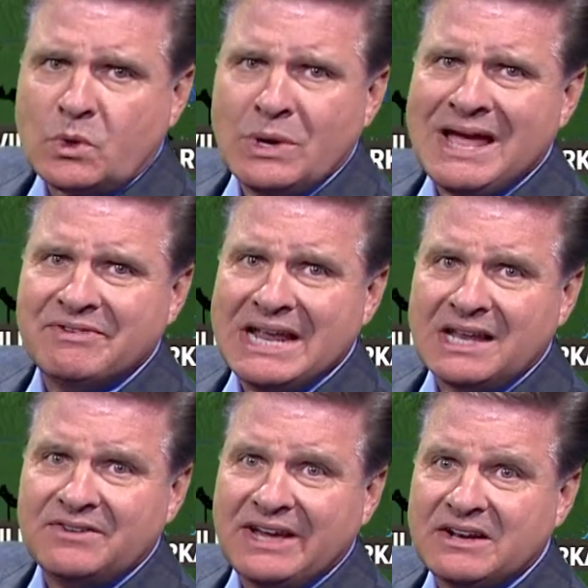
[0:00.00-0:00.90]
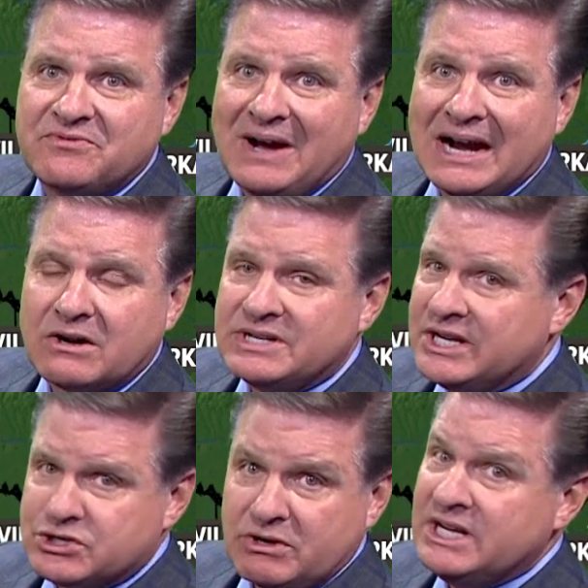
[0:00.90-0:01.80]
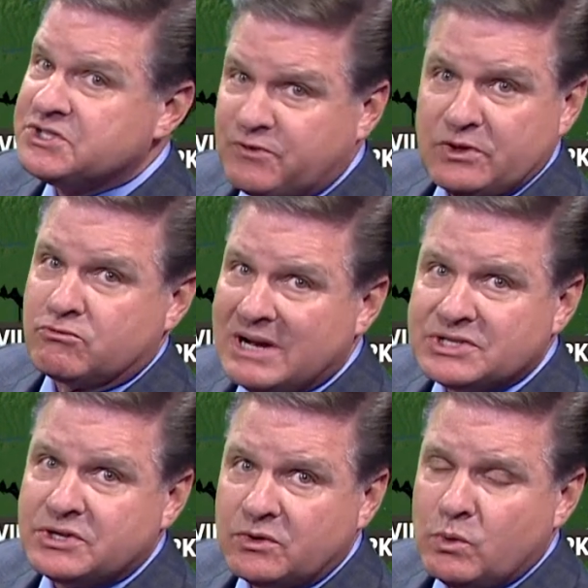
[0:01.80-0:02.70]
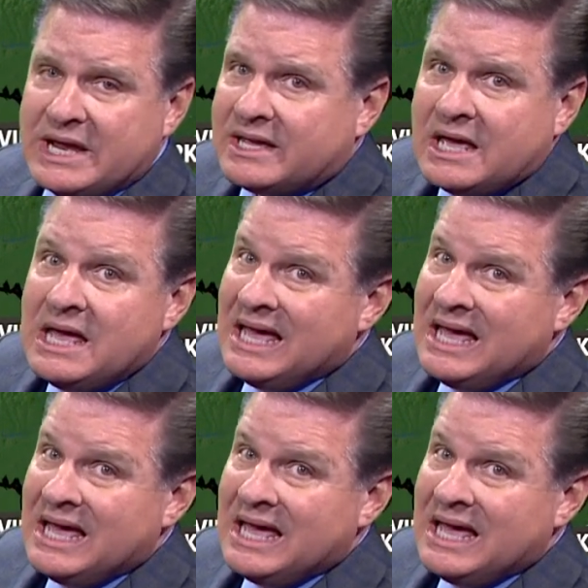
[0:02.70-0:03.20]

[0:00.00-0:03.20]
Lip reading: We have an elevated fire danger, and it's for the rest of the week.